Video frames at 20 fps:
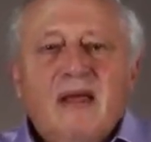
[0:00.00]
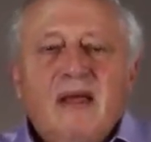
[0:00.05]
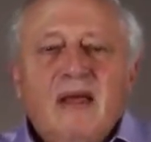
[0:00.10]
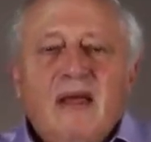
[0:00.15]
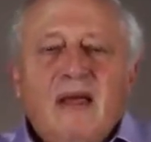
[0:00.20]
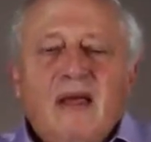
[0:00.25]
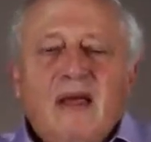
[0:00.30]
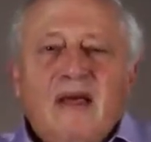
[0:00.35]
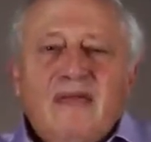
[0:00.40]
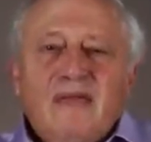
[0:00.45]

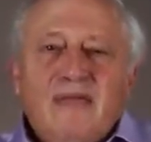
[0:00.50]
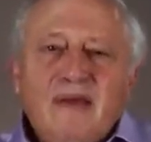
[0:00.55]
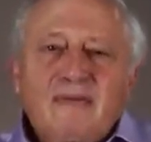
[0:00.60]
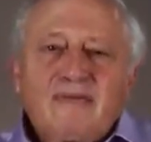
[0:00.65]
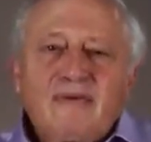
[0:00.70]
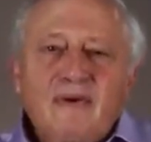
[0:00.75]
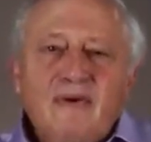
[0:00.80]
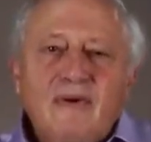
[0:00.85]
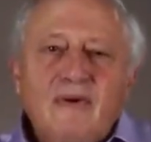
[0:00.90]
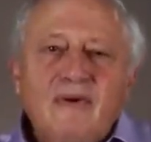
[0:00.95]
And
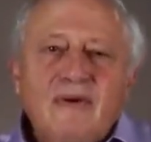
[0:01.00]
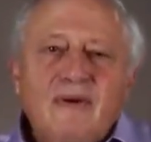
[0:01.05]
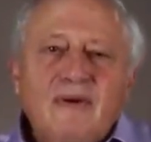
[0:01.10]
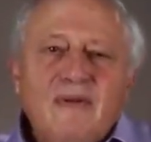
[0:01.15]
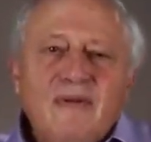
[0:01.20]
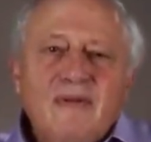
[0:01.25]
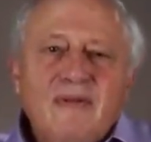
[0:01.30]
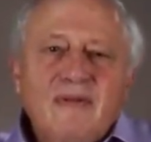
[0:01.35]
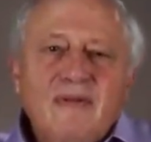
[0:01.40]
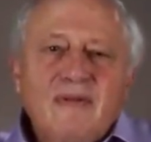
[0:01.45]
therefore,
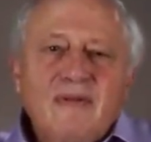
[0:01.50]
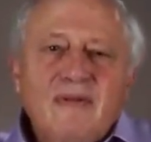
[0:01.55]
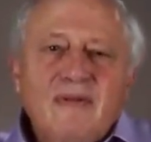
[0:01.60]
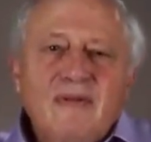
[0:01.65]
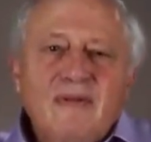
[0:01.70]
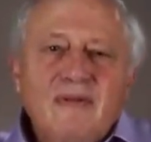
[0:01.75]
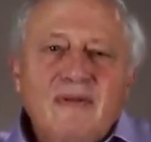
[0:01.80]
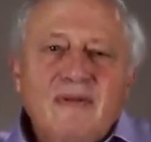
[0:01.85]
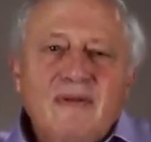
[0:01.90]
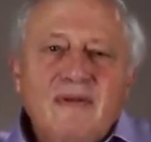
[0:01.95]

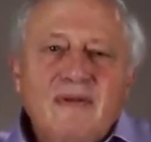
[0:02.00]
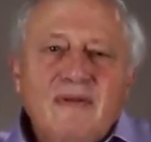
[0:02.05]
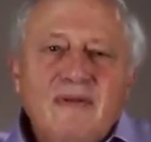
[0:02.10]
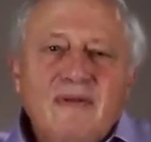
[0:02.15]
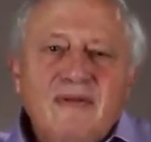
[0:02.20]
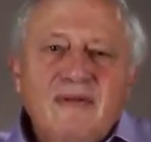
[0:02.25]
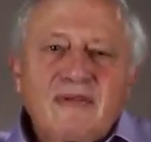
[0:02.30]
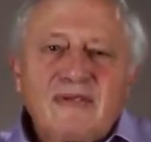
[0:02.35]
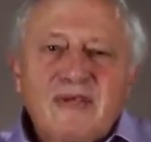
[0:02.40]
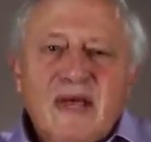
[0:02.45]

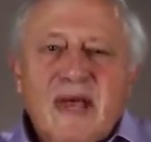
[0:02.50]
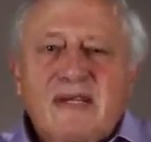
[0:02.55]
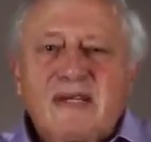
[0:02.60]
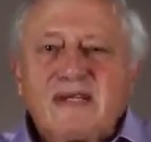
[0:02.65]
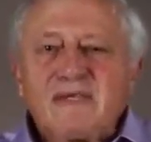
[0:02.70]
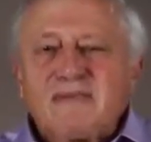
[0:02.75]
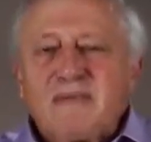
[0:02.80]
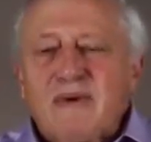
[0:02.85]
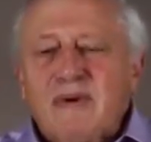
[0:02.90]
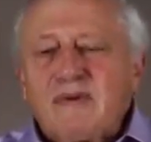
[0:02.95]
the
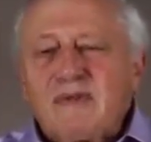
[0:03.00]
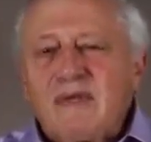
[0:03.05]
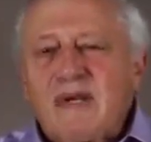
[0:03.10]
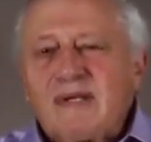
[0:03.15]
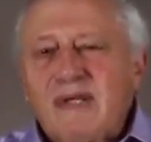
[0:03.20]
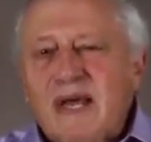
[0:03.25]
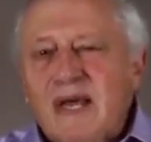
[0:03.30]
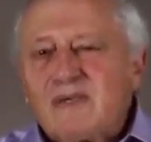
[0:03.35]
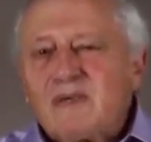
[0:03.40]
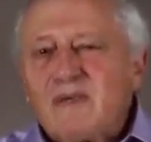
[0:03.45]
Zionist project
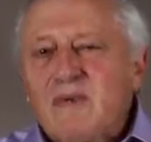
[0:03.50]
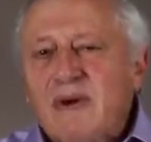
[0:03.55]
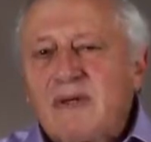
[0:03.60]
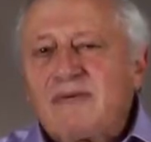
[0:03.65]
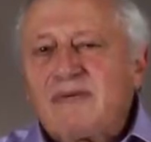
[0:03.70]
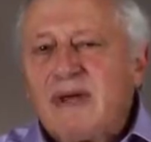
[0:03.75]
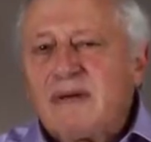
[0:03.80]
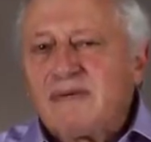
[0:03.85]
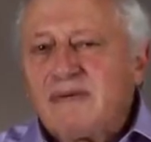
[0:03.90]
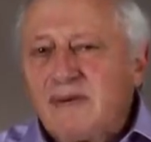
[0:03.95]
as one
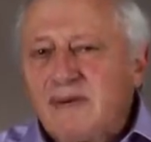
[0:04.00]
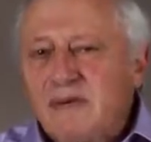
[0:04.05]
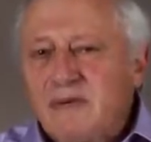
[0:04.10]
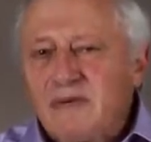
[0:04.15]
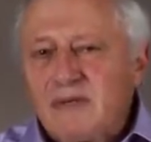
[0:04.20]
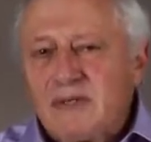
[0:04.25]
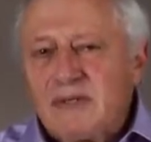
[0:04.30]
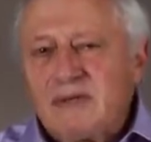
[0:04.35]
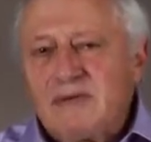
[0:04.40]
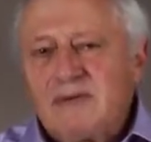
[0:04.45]
of
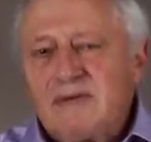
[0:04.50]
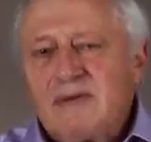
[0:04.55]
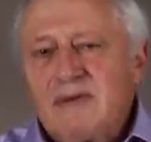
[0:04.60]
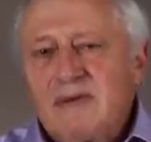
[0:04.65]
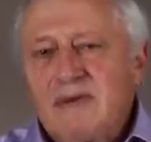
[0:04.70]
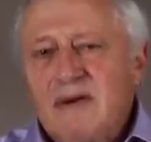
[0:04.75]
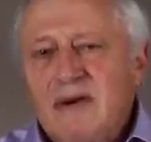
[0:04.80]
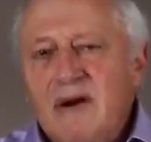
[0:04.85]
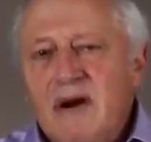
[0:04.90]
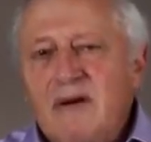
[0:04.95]
evolution,
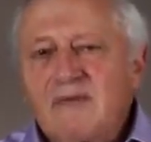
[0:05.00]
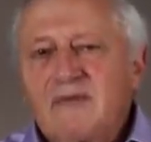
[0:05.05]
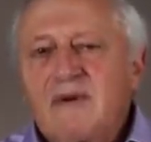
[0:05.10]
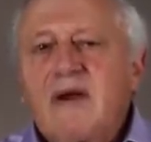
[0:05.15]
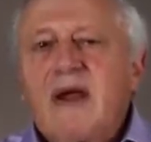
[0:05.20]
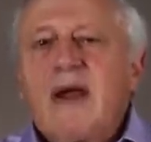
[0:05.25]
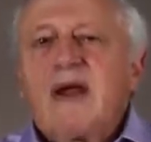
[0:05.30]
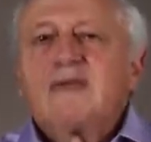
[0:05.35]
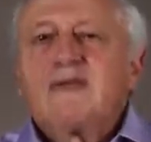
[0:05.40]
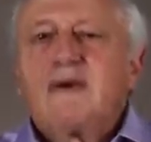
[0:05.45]
of
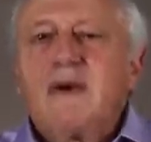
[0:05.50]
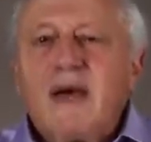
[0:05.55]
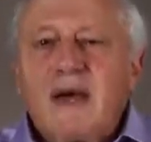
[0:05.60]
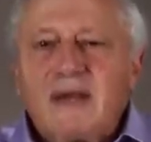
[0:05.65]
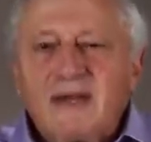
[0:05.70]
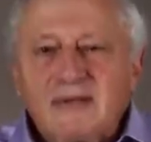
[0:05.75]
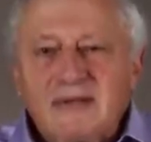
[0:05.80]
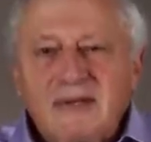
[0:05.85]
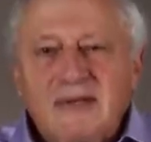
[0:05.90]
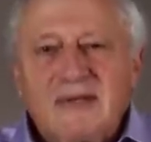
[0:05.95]

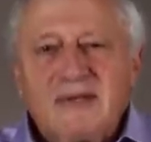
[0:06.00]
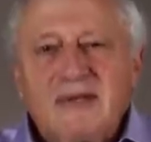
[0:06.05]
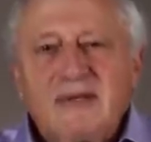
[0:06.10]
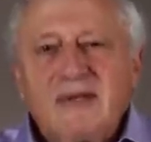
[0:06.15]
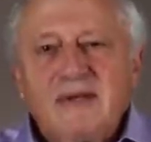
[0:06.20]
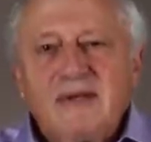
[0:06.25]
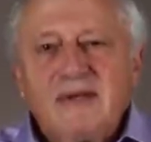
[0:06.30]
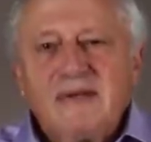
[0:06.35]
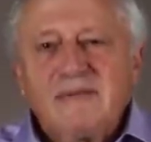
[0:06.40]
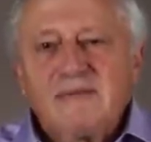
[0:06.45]
graduality,
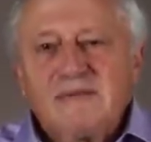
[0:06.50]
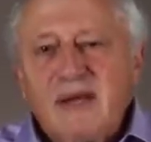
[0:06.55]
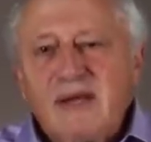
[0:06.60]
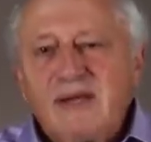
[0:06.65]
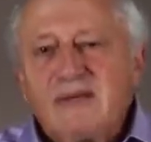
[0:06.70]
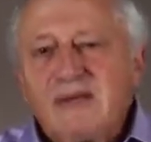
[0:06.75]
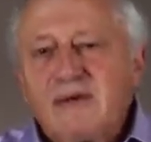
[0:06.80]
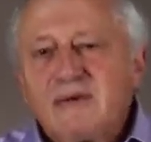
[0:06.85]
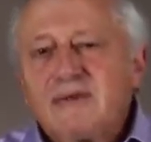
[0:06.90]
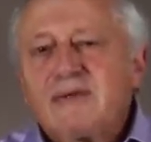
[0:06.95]

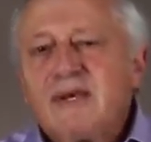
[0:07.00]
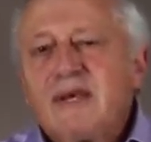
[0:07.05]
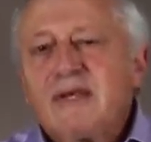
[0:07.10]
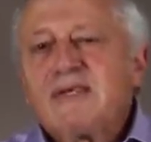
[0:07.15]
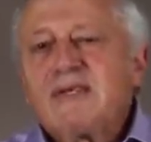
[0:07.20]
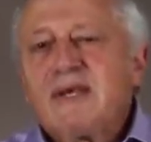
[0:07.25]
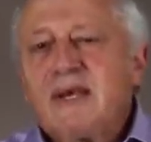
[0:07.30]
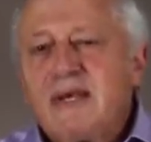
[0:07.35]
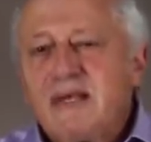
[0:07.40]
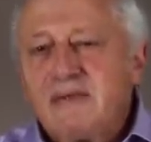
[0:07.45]
made no
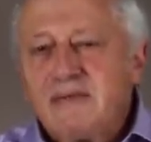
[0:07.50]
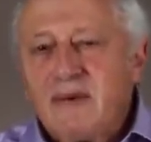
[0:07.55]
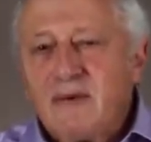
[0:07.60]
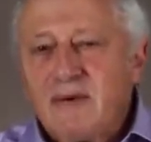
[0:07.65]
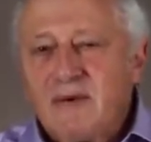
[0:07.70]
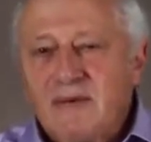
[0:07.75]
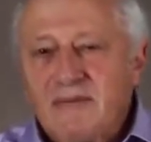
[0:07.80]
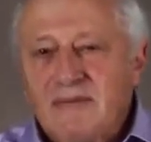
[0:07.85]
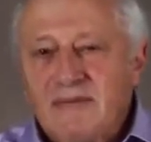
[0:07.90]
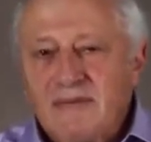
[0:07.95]
sense
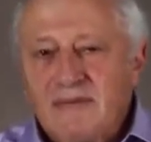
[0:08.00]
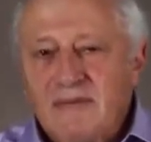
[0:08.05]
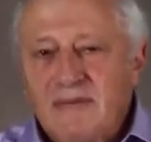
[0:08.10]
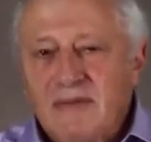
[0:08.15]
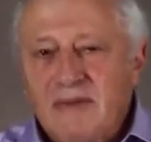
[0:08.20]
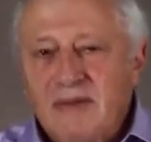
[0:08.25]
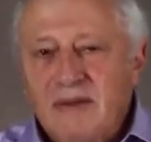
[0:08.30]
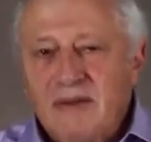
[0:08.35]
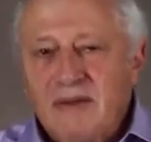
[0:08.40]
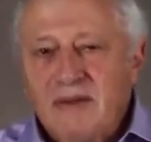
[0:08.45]
anymore.
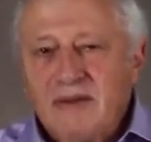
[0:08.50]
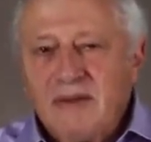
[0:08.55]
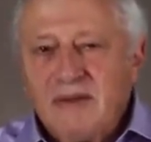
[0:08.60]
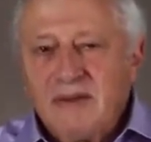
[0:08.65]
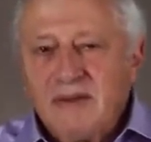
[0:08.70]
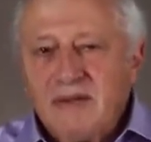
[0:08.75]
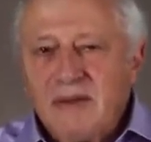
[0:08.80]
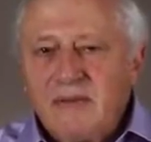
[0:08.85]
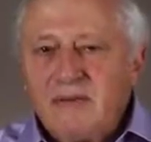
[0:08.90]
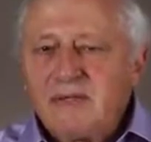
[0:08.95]

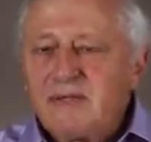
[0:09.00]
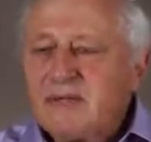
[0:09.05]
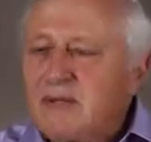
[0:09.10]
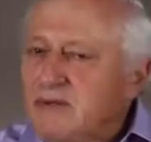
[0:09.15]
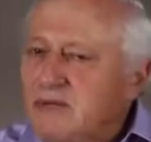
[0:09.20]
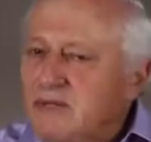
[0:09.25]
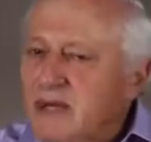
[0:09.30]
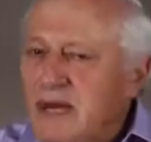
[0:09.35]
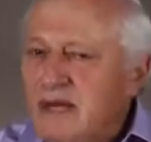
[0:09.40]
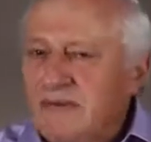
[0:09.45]
There was no
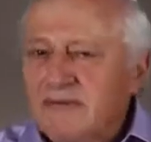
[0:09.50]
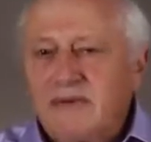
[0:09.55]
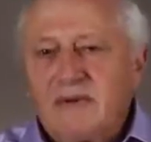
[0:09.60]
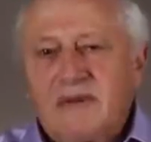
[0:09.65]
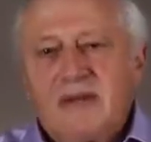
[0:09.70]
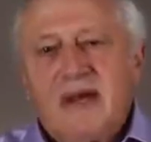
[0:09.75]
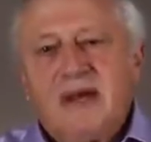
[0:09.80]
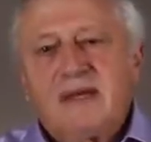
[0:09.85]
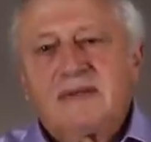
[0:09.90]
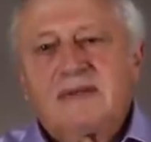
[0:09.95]
time for
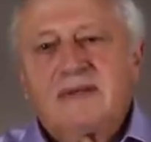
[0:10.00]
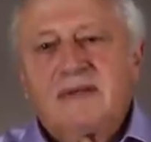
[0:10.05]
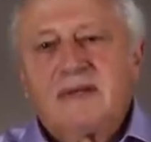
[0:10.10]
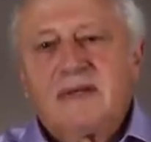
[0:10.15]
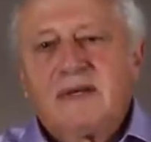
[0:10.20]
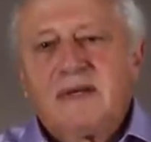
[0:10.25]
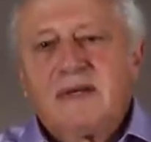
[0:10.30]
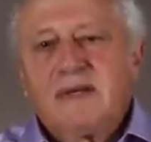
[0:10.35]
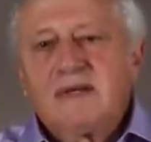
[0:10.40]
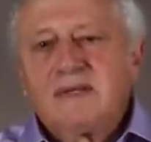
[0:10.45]
that.
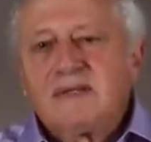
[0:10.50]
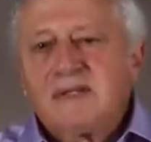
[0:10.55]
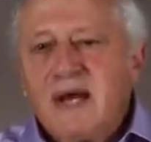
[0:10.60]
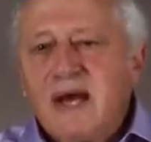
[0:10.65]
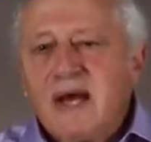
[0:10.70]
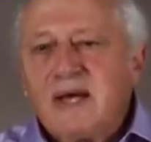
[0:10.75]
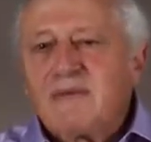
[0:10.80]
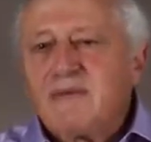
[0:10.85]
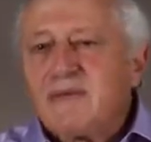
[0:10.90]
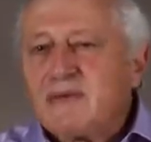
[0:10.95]

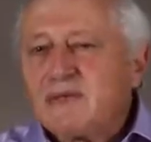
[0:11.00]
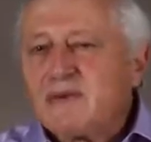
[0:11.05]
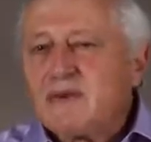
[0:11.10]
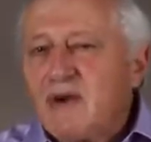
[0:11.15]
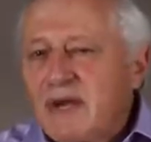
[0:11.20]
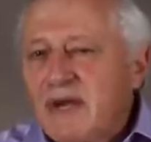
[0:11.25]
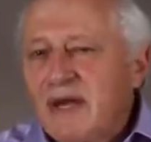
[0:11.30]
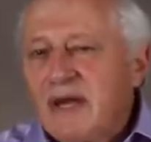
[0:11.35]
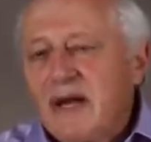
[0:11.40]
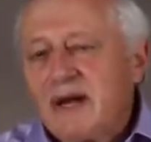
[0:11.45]
Time was
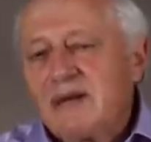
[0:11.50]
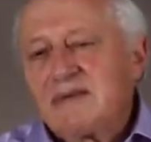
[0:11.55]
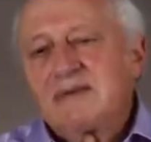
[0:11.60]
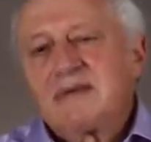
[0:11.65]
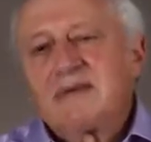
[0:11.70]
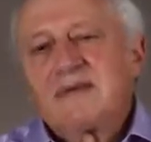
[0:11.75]
running out.